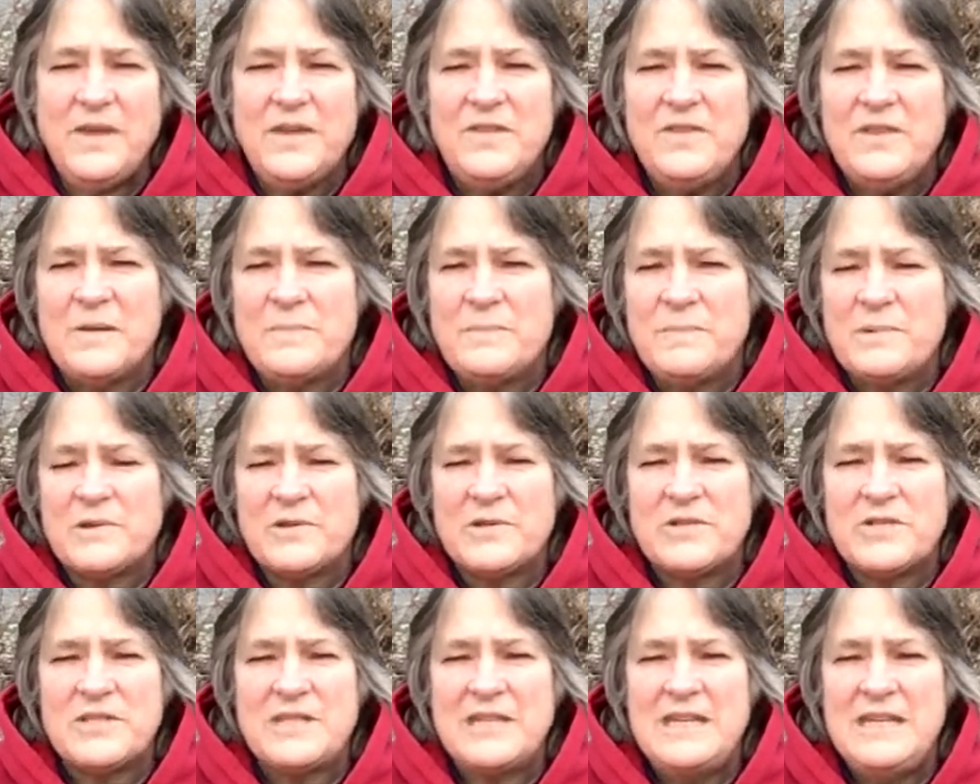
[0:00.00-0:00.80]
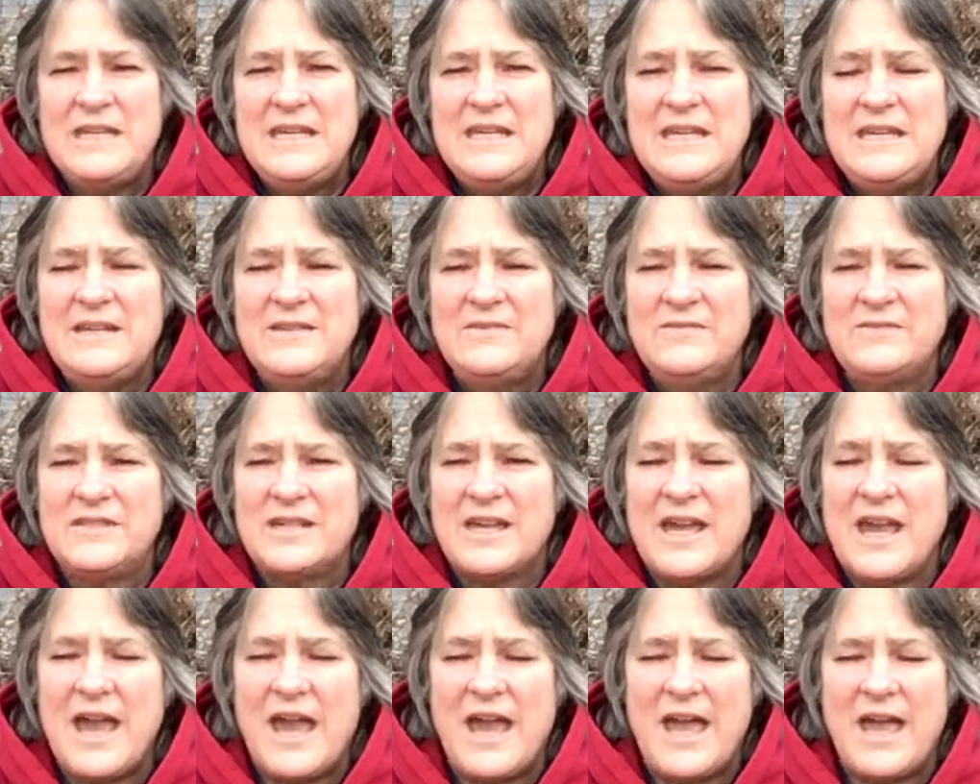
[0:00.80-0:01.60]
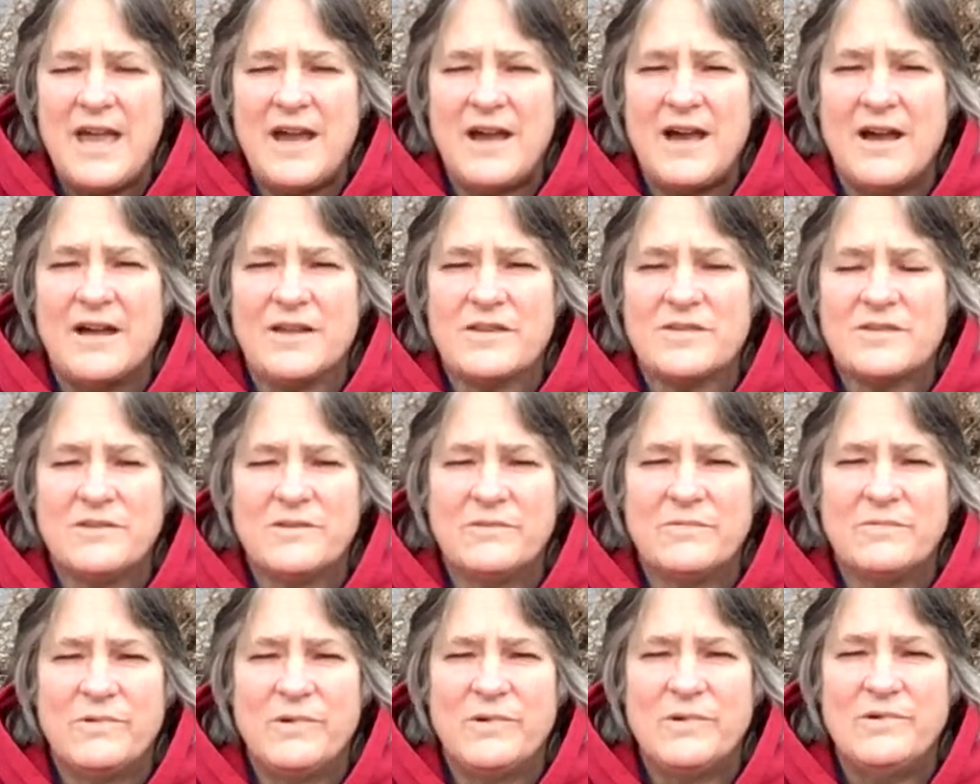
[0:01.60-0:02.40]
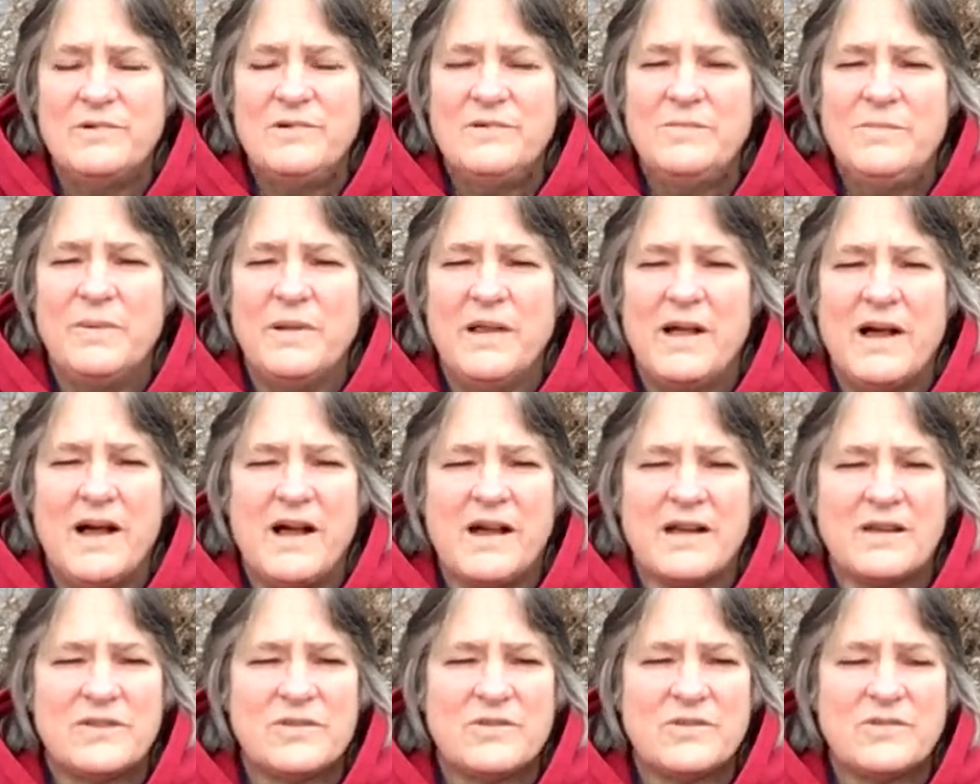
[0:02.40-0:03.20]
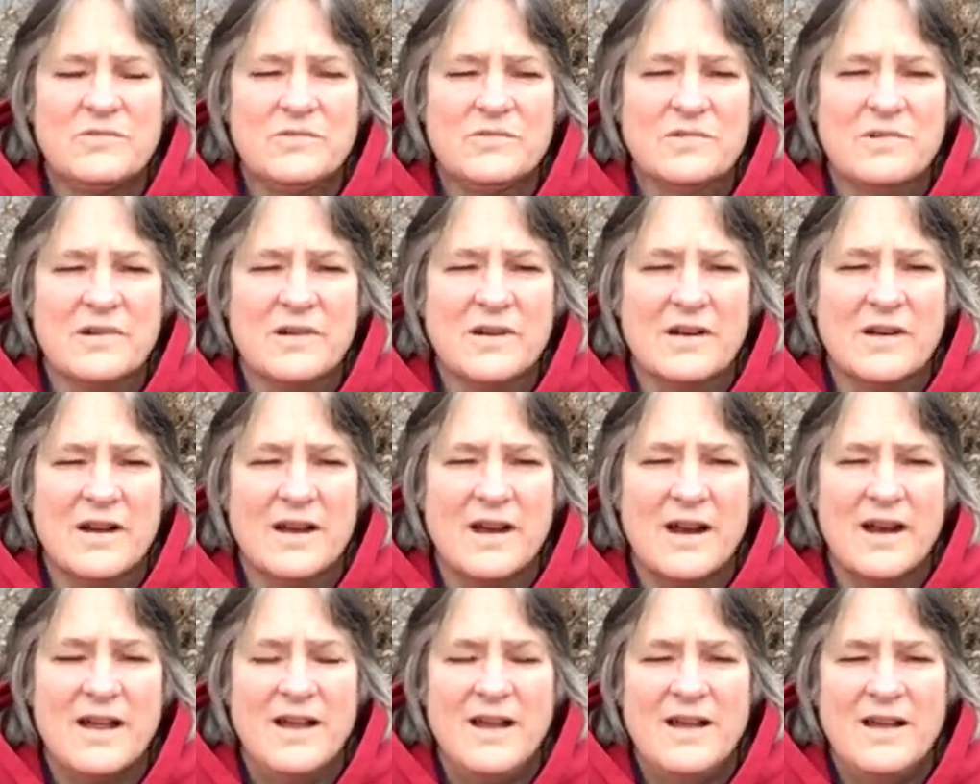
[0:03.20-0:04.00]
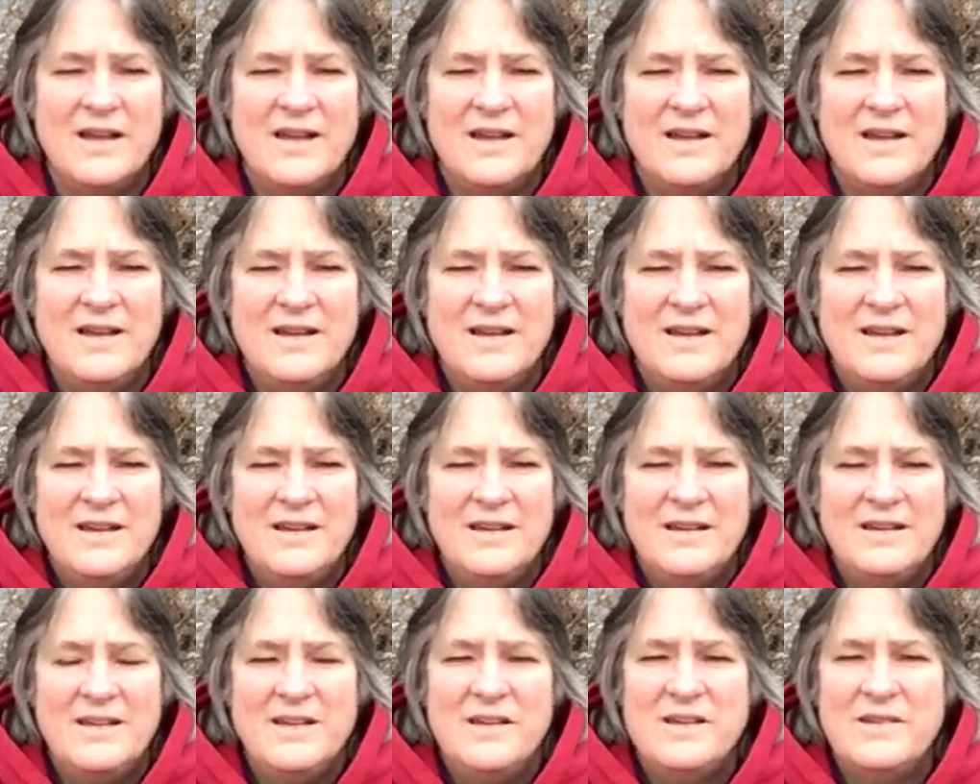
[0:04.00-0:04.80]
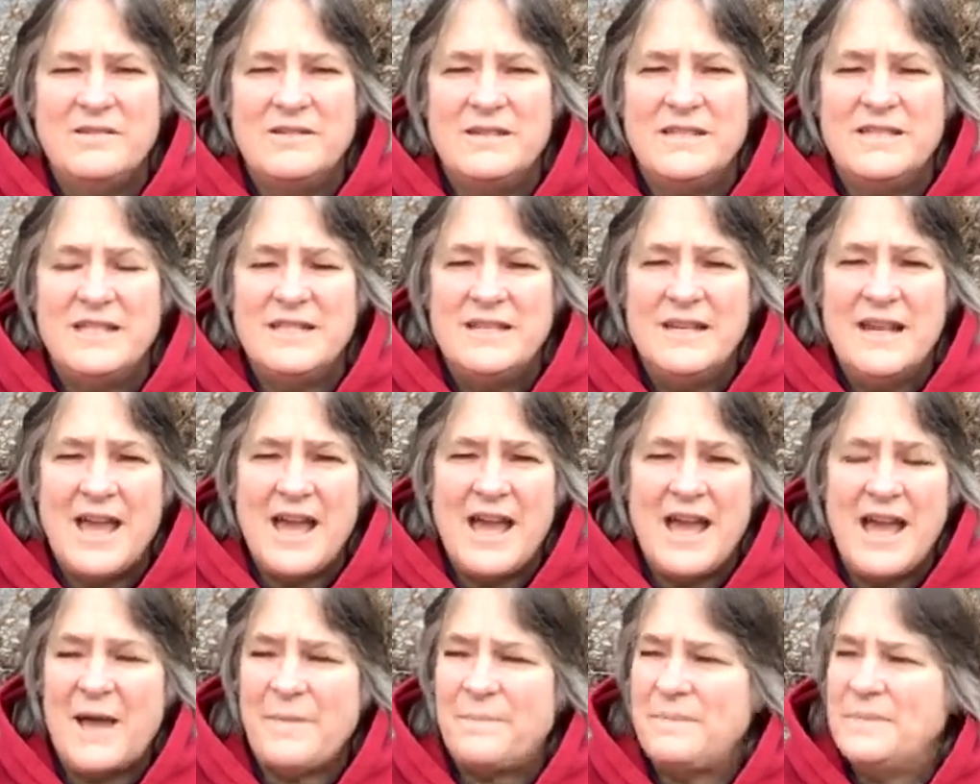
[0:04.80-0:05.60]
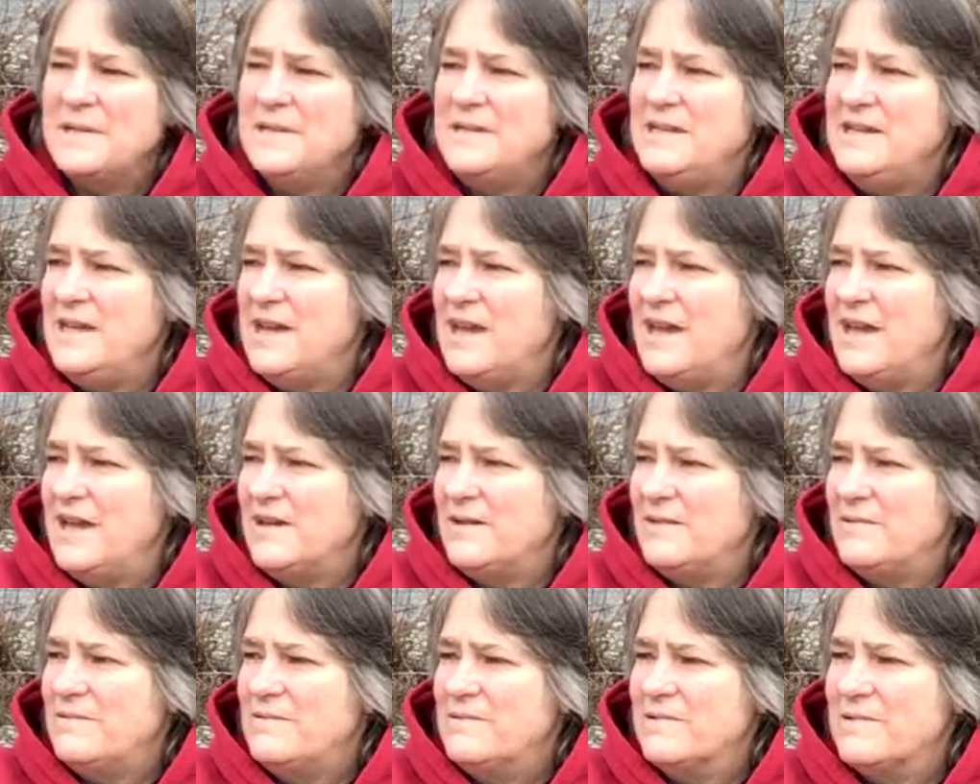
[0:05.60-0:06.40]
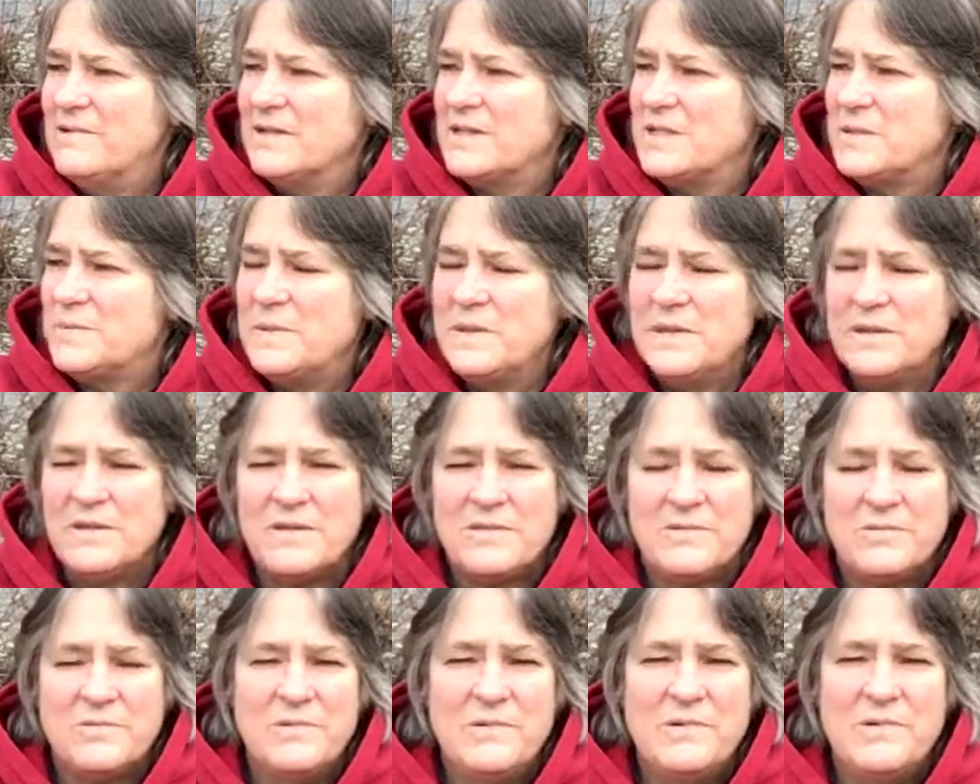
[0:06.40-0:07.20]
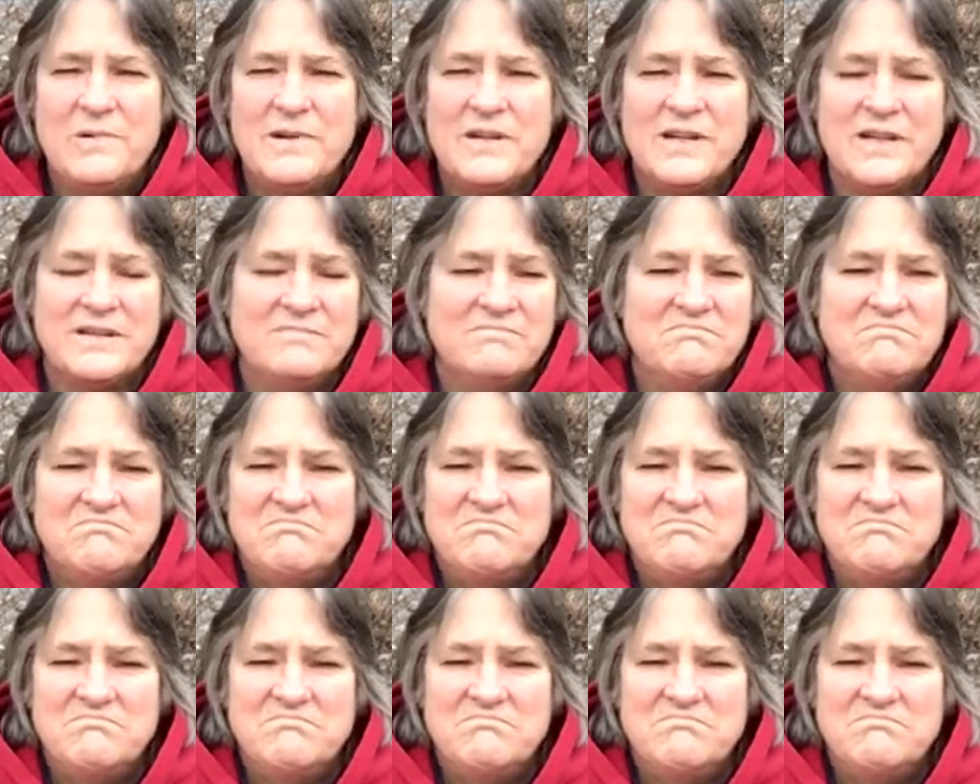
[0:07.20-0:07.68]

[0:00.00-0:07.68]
the perceived chaos or roadblocks, or, you know, it didn't happen yet, or it's been thwarted.